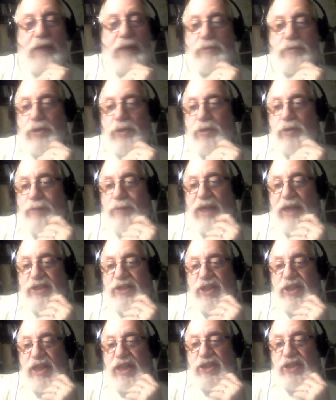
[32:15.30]
I will go
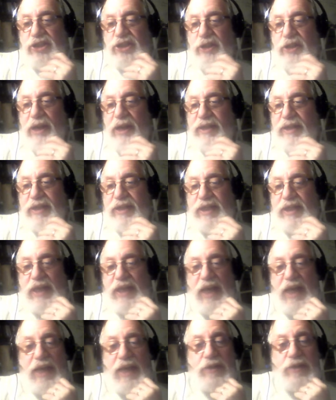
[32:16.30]
back to that slide at
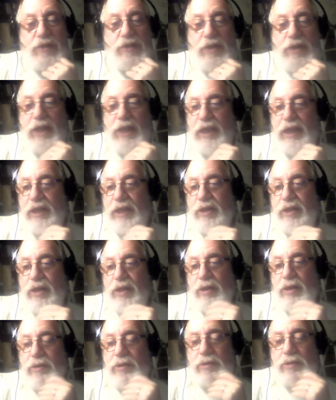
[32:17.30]
the end and
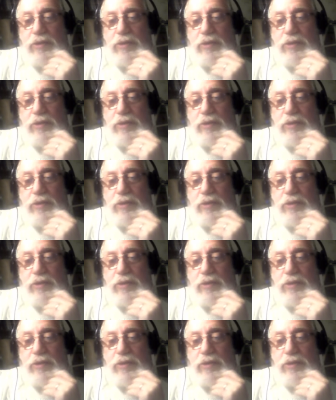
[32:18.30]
